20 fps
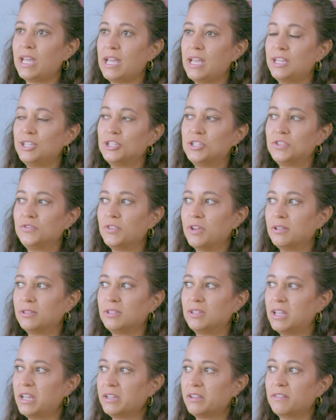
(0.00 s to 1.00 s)
I just
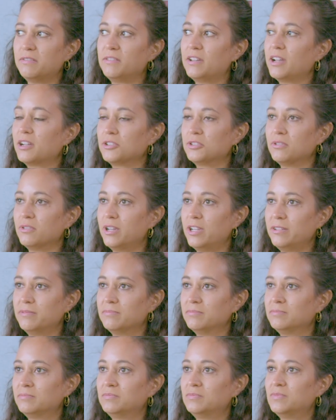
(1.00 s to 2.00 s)
felt like a factory.
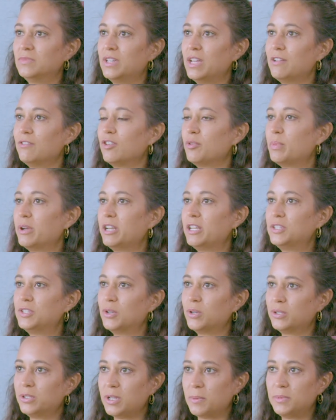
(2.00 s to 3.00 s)
Everybody's
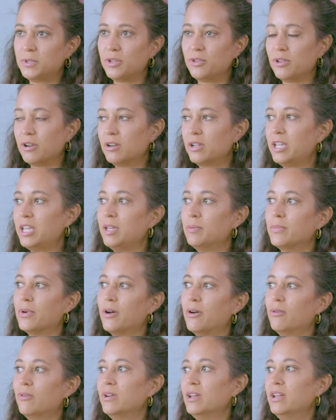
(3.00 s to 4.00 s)
hooked up to their
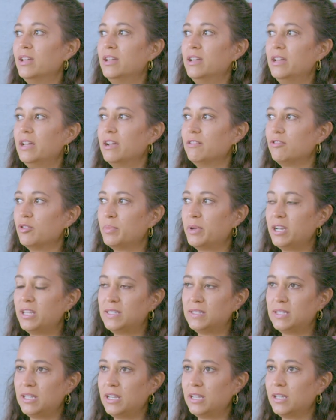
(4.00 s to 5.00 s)
chemo.
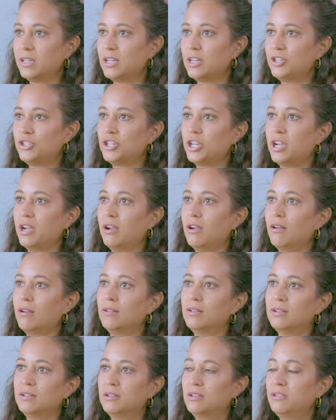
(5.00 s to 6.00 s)
Everybody's sitting in a
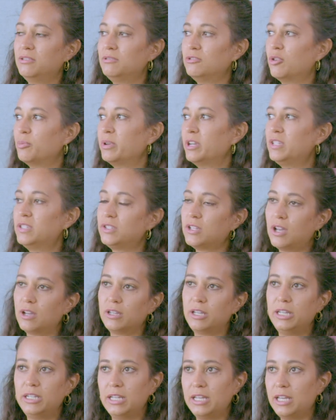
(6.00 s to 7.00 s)
chair. Nobody's
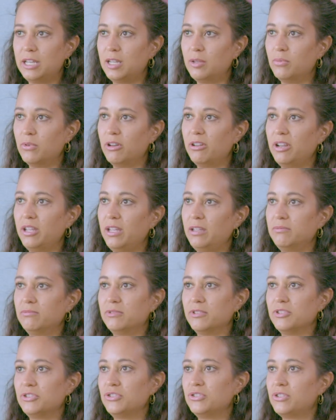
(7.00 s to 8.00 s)
talking to anybody.
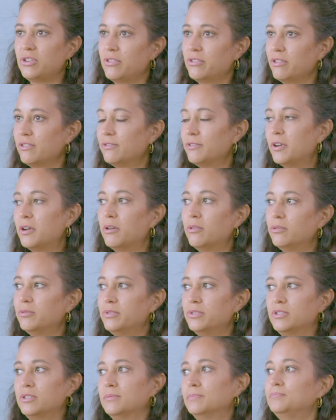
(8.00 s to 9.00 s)
They're just on their
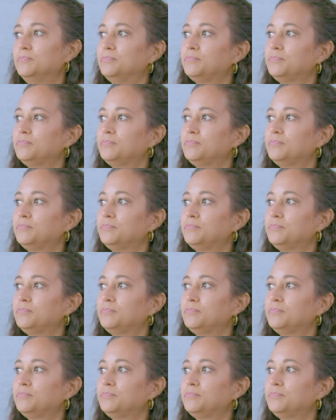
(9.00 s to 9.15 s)
phones.